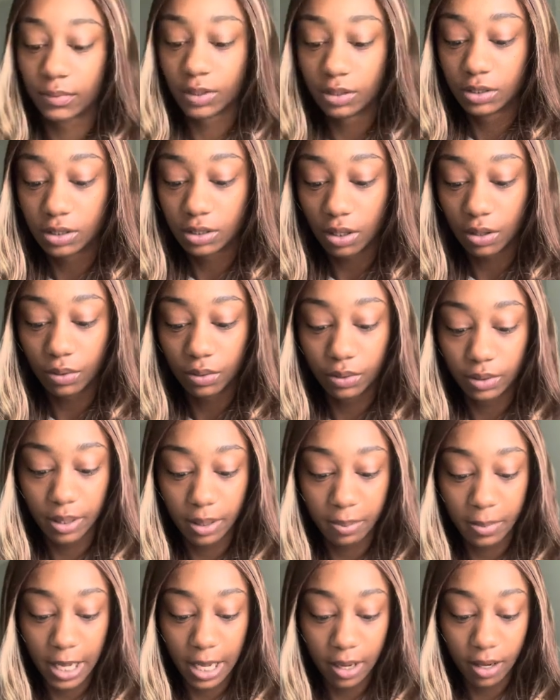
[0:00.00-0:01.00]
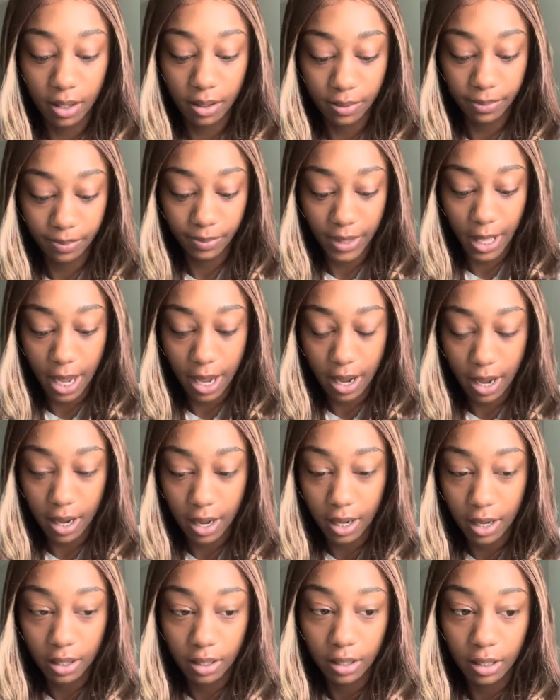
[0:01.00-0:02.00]
So the man that
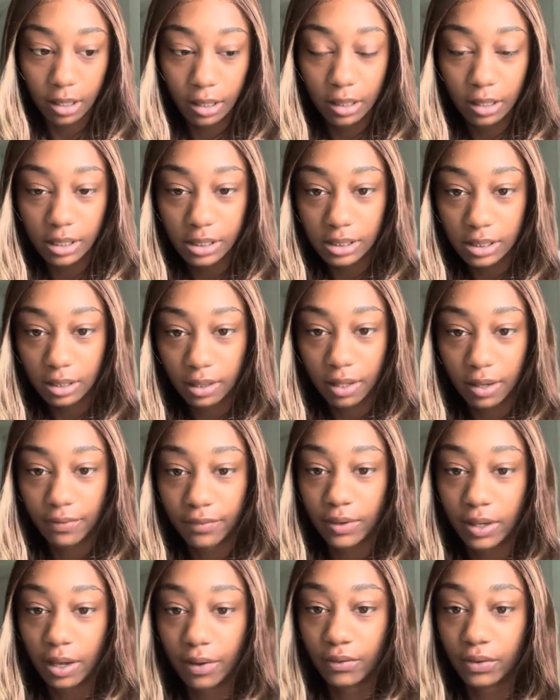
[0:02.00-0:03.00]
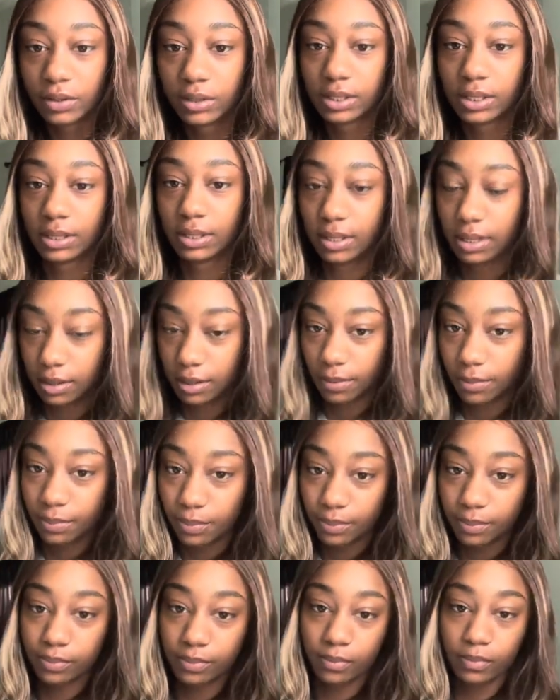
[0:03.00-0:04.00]
had a legion of devils in him,
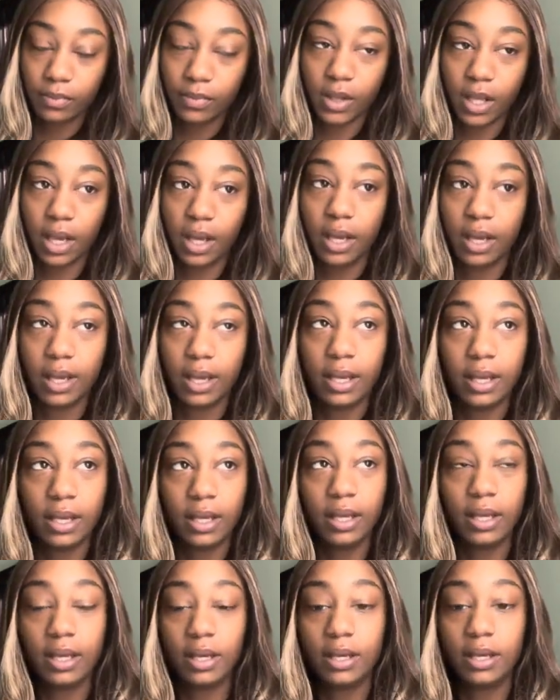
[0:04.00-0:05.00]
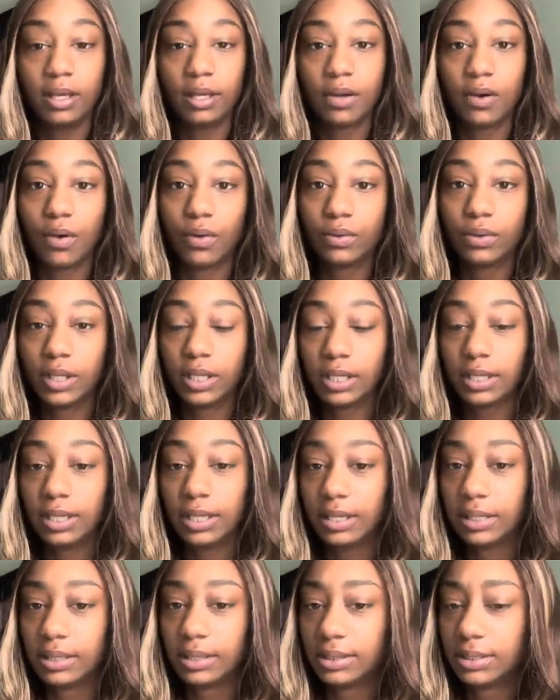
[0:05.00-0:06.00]
he only
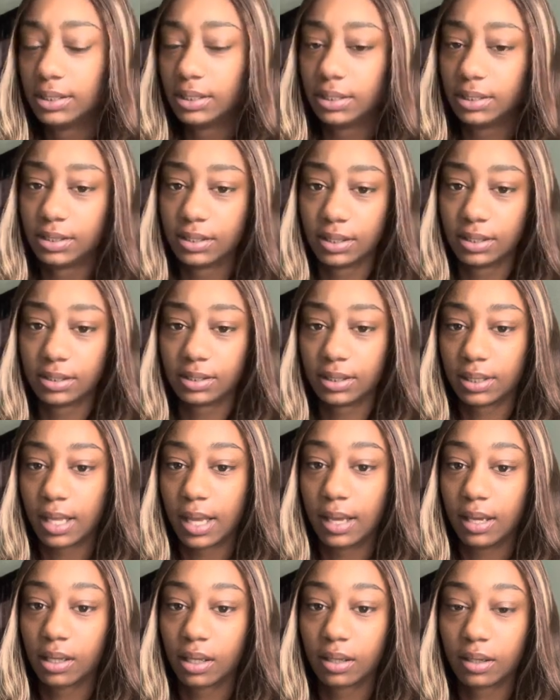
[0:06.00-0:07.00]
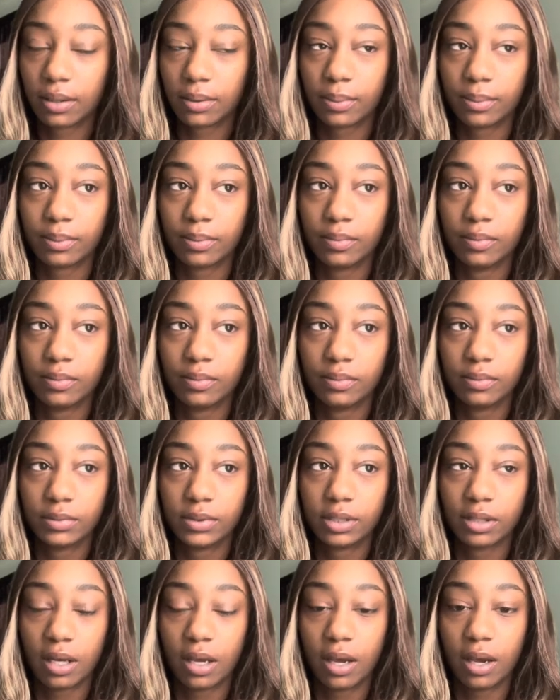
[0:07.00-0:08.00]
needed Jesus,
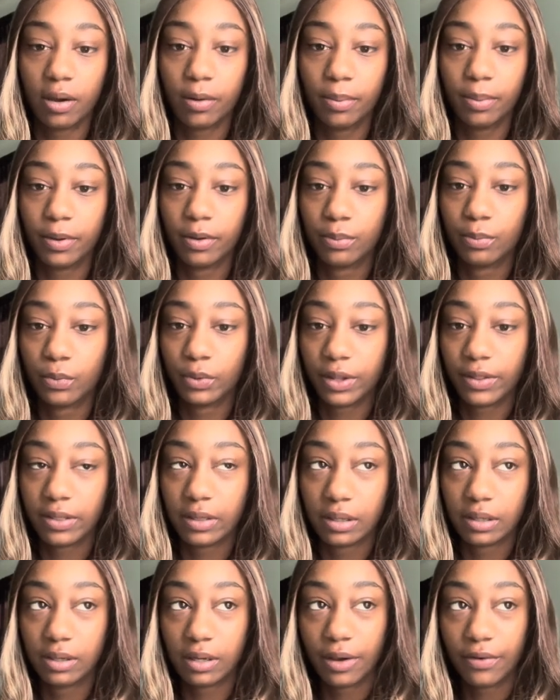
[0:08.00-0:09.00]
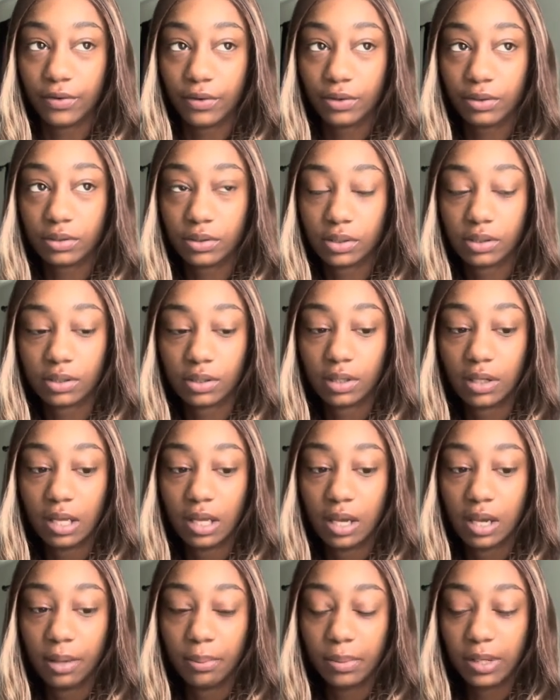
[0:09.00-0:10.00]
to help him with the devils,
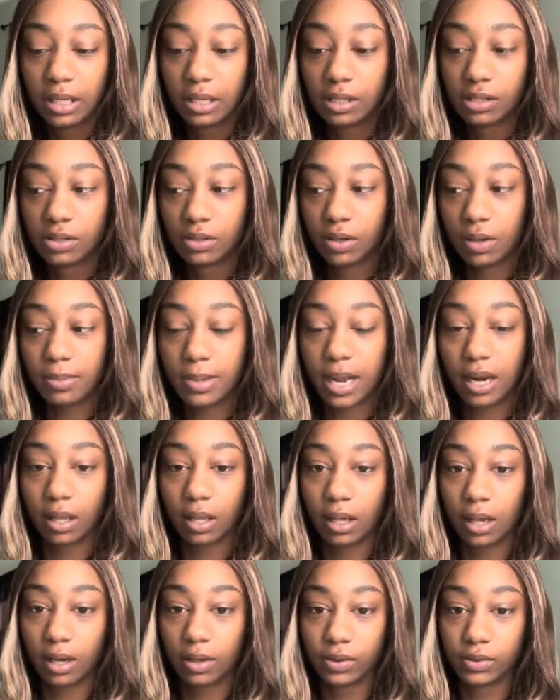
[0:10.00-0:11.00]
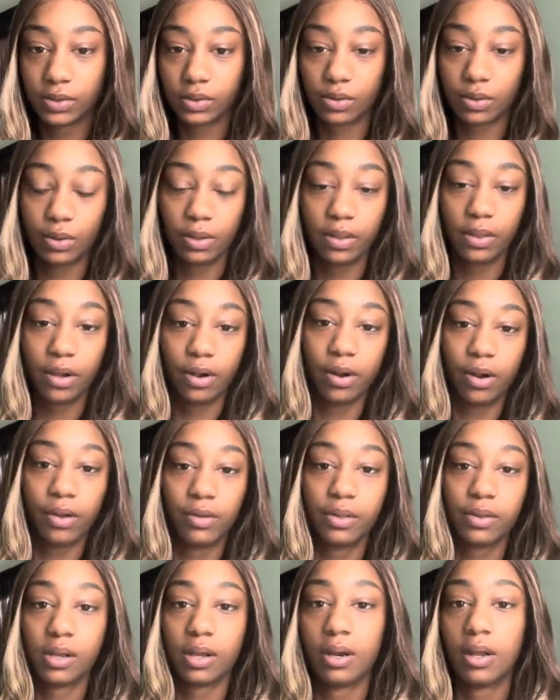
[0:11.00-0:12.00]
because nobody else on the
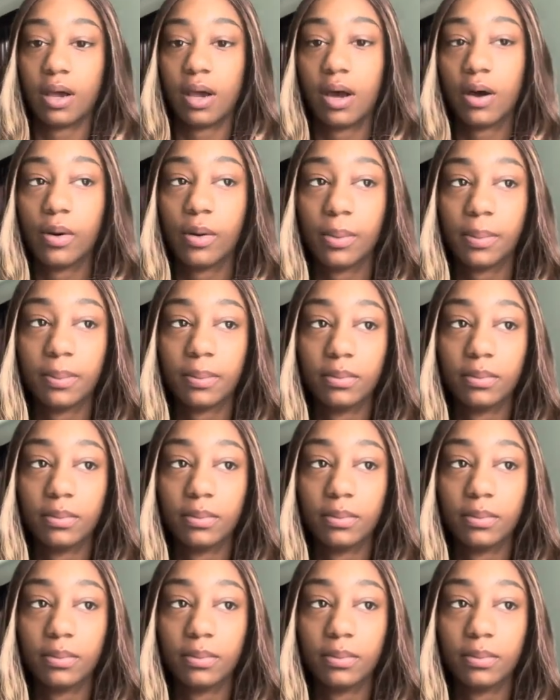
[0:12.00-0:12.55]
earth can help